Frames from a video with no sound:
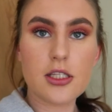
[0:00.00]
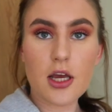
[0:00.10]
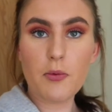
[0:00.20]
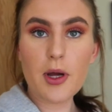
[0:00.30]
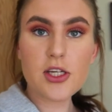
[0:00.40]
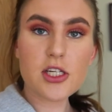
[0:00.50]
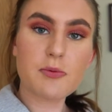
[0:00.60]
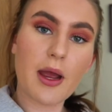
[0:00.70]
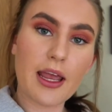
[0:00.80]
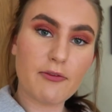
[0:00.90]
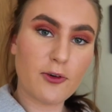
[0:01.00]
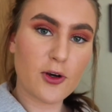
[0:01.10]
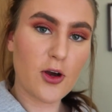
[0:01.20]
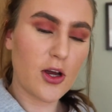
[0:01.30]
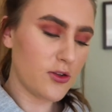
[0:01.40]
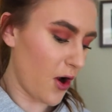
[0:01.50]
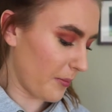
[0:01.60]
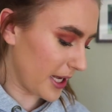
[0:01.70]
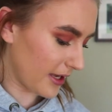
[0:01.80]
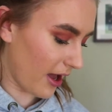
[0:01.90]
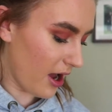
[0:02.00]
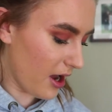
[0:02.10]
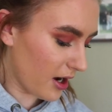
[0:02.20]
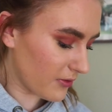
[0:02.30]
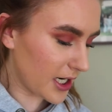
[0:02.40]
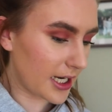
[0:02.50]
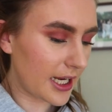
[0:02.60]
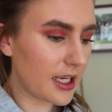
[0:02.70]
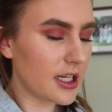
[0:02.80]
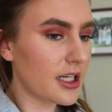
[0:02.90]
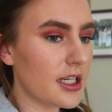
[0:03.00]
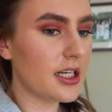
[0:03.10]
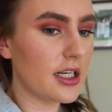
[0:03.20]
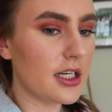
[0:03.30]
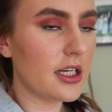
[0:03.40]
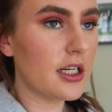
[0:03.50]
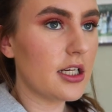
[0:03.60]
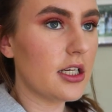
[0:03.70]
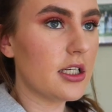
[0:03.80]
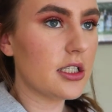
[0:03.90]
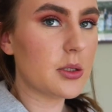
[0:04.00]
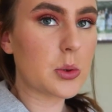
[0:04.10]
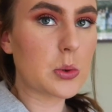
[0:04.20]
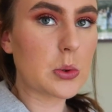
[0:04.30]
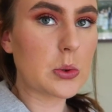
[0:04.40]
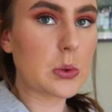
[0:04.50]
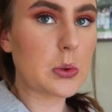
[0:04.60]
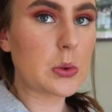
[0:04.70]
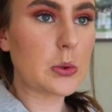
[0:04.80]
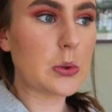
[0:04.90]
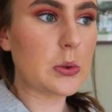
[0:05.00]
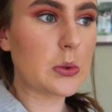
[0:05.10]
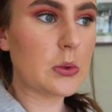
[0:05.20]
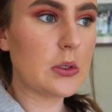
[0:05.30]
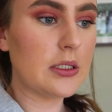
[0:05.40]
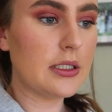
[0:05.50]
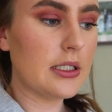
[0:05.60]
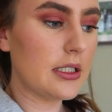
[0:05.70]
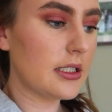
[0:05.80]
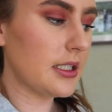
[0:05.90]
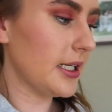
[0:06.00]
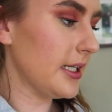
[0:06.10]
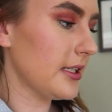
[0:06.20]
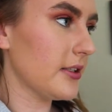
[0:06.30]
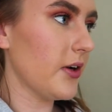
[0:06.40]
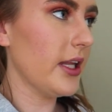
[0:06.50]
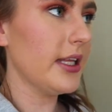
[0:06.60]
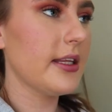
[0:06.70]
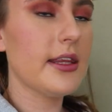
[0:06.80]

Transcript: So we're just waiting for Tommy Carr, really. Right, need to have a look at these shoes, kids. And I need the toilet.